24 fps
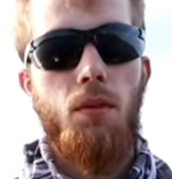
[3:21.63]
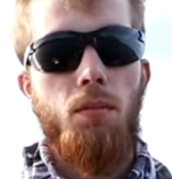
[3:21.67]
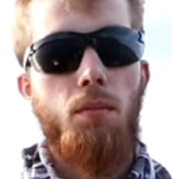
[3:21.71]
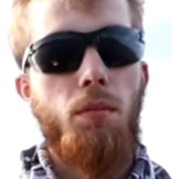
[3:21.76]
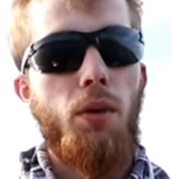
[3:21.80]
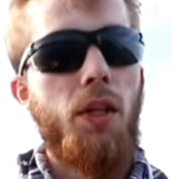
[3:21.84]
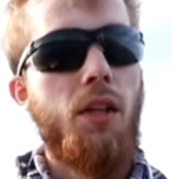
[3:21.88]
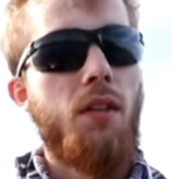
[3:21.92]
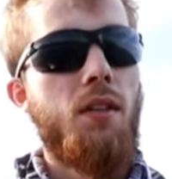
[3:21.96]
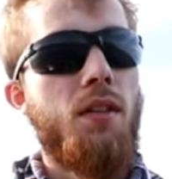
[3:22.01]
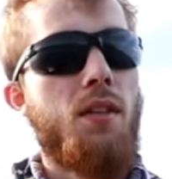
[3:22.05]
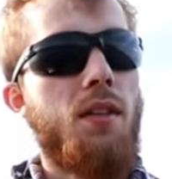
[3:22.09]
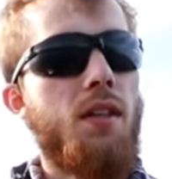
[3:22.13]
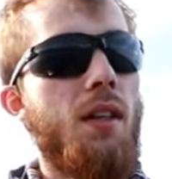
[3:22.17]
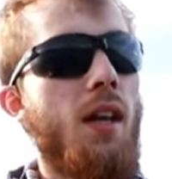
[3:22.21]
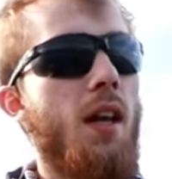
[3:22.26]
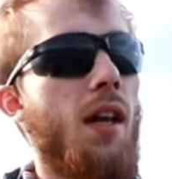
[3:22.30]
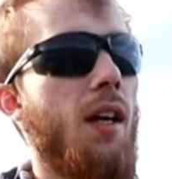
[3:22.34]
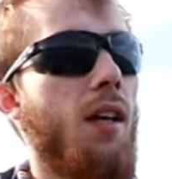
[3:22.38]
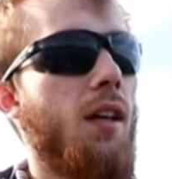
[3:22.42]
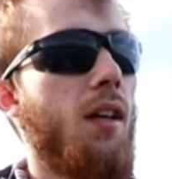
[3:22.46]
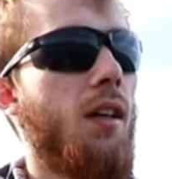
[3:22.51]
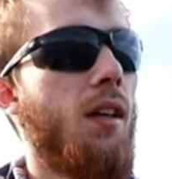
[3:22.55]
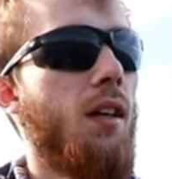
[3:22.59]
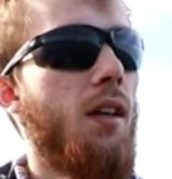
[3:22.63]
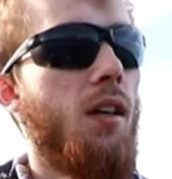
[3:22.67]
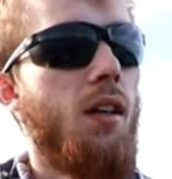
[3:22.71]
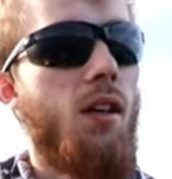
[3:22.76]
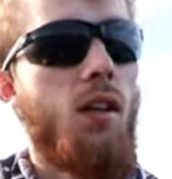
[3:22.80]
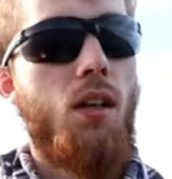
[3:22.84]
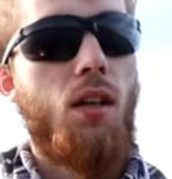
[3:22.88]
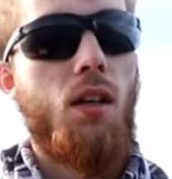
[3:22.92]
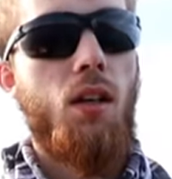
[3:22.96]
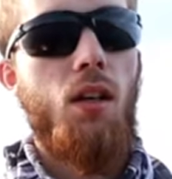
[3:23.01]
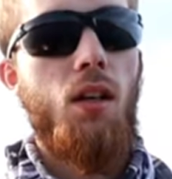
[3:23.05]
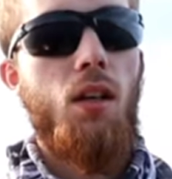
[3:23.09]
Bring in the slack,
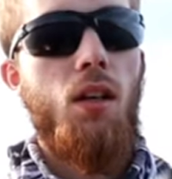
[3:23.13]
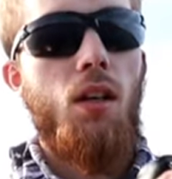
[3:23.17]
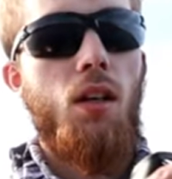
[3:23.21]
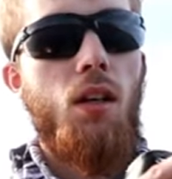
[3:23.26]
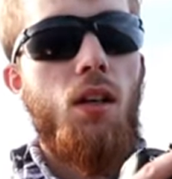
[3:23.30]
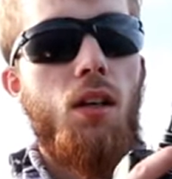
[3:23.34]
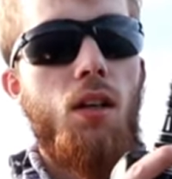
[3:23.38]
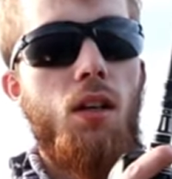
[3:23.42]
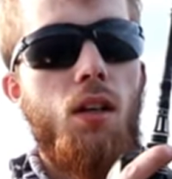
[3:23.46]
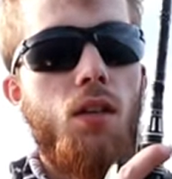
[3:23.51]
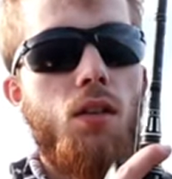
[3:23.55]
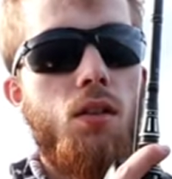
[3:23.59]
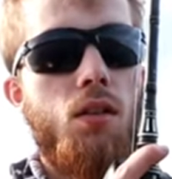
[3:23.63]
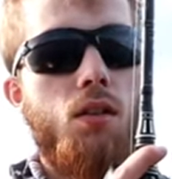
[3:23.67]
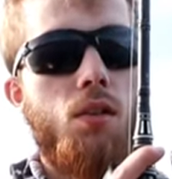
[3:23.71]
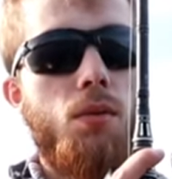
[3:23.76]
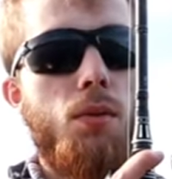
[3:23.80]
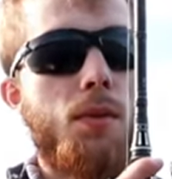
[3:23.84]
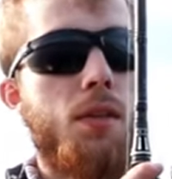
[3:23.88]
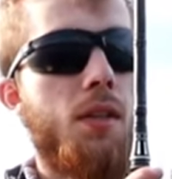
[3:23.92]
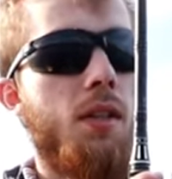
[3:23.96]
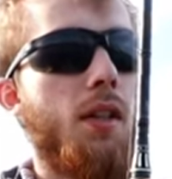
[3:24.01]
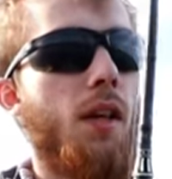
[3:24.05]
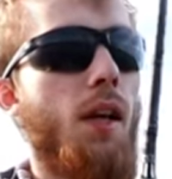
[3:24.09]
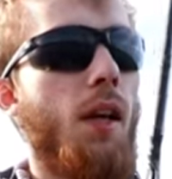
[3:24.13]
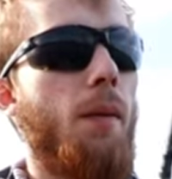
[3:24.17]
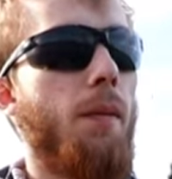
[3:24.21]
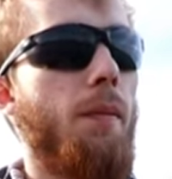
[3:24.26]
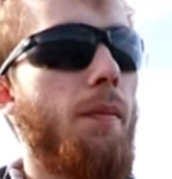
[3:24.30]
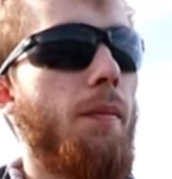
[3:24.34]
twist it up.